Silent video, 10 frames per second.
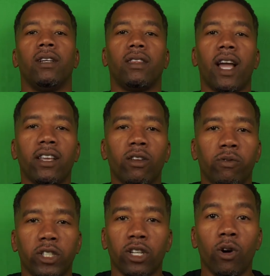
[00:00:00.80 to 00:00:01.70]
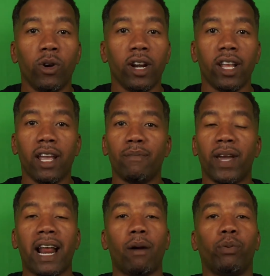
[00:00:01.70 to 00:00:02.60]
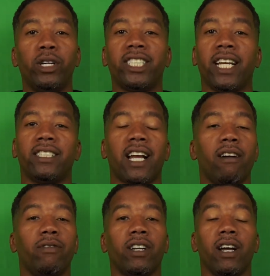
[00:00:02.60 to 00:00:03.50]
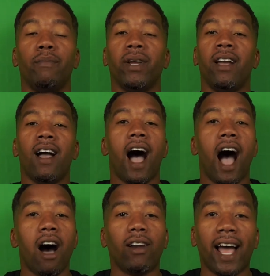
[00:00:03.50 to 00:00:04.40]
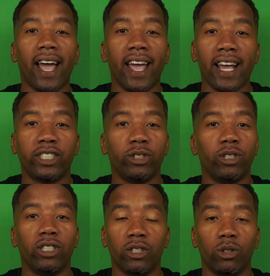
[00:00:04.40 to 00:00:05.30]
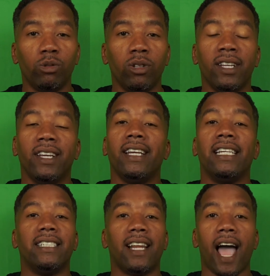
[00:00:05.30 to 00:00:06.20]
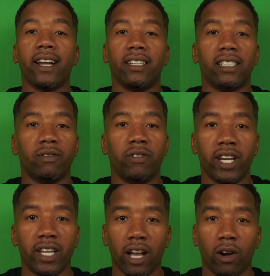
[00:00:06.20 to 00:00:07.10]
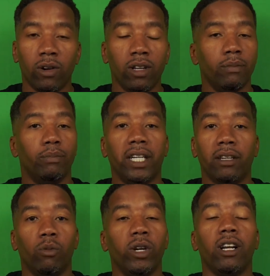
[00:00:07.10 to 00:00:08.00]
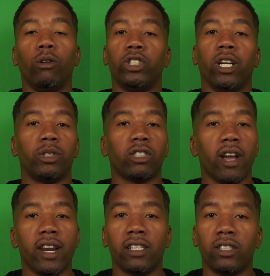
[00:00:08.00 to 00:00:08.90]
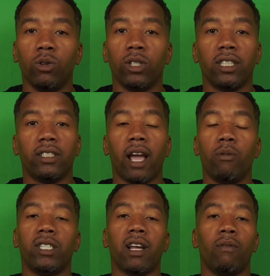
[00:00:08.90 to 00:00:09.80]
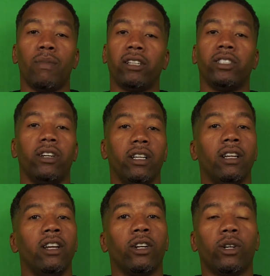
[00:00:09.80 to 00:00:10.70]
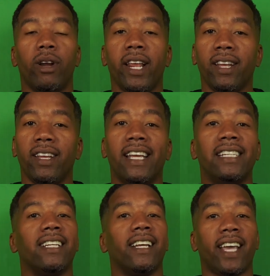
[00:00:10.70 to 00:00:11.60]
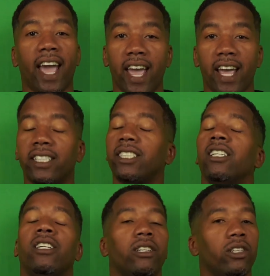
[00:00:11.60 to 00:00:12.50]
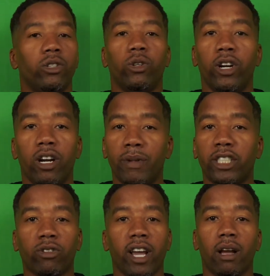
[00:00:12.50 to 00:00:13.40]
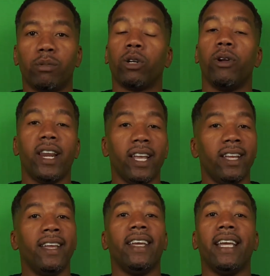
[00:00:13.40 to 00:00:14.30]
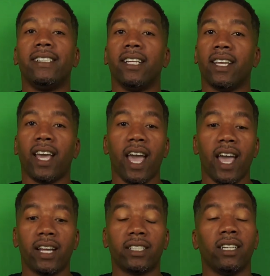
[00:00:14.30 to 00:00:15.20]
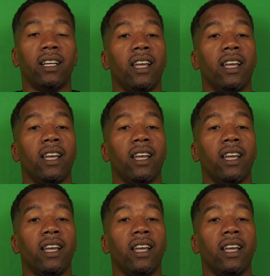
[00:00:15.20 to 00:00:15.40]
Thank you for tuning in, man. I appreciate y'all for coming. All I ask you to do is like this video. But we gonna jump straight into it. Today we talking about turning credit into cash. You heard me, straight up, credit into cash.